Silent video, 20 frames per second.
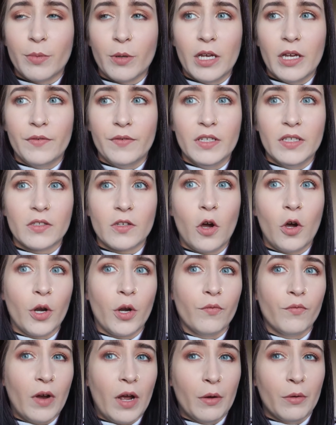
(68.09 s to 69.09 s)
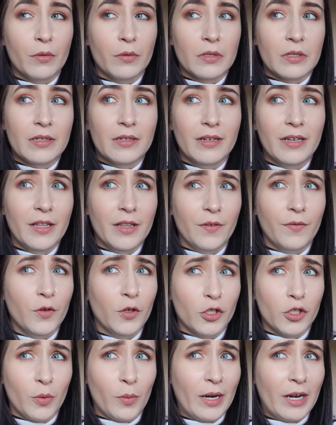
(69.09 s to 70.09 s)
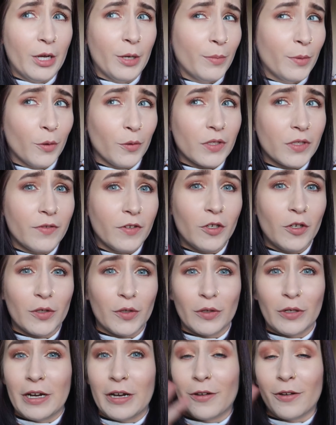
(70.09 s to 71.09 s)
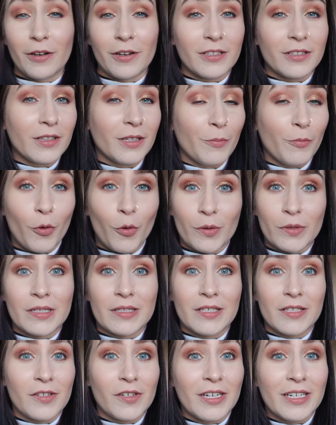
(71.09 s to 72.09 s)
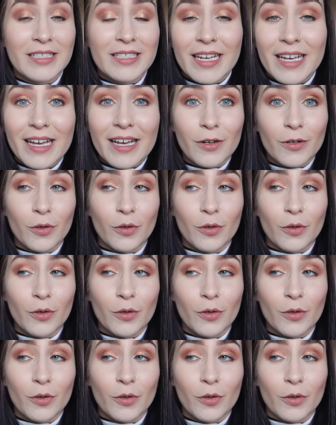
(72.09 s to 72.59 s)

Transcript: but if these aren't around in the future when I upload this video, I don't know how long the process is going to take.